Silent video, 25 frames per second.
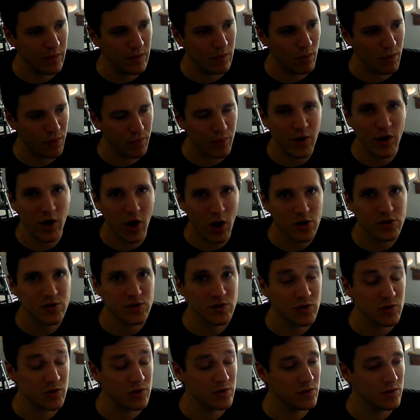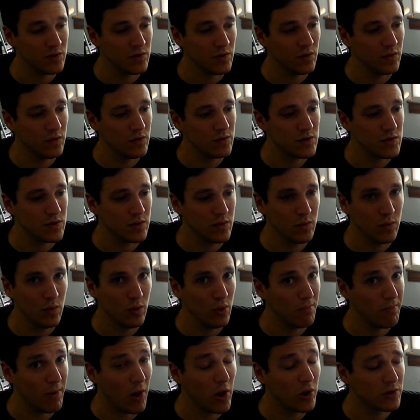with regards to
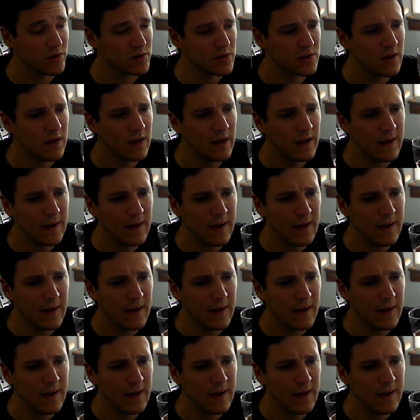the malt.